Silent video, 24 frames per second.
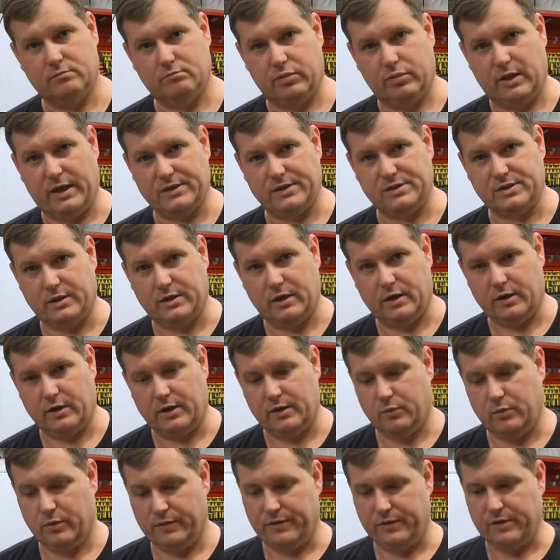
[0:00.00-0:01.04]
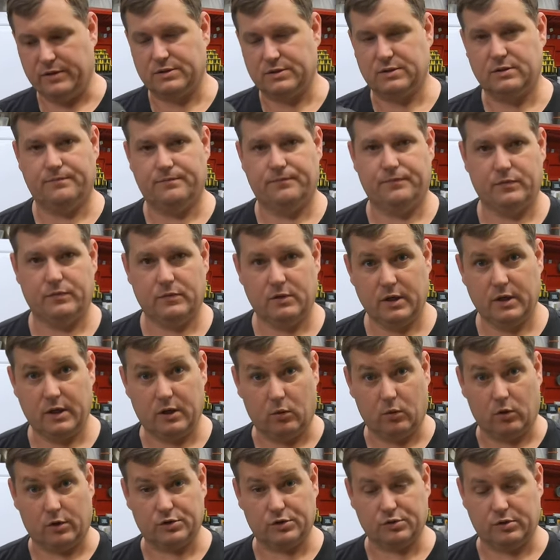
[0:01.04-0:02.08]
blast an area with this, and
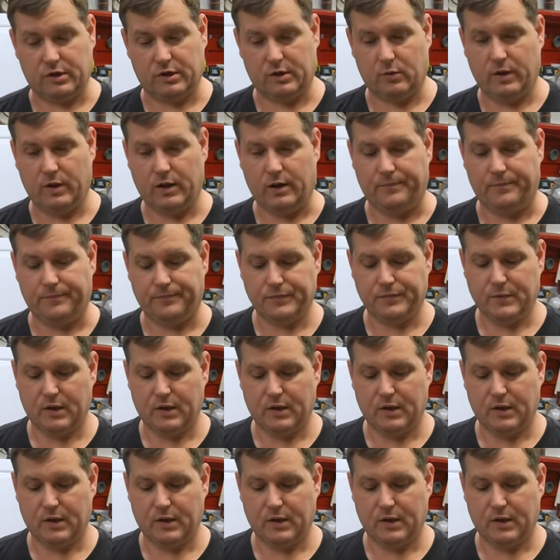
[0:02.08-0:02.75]
it works really well.